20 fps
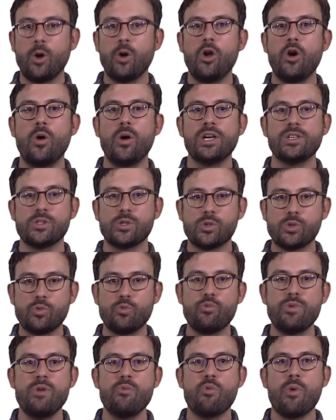allow us to
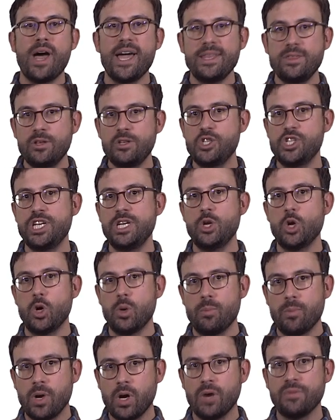rewrite the
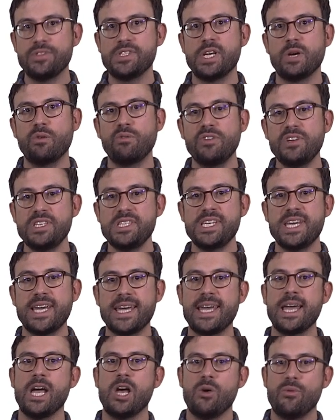genome of
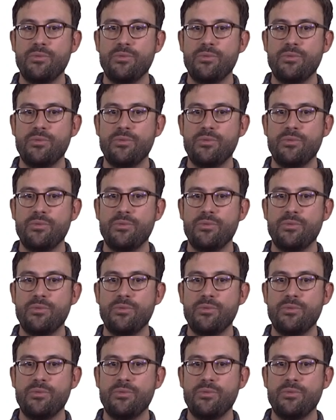Cerevisiae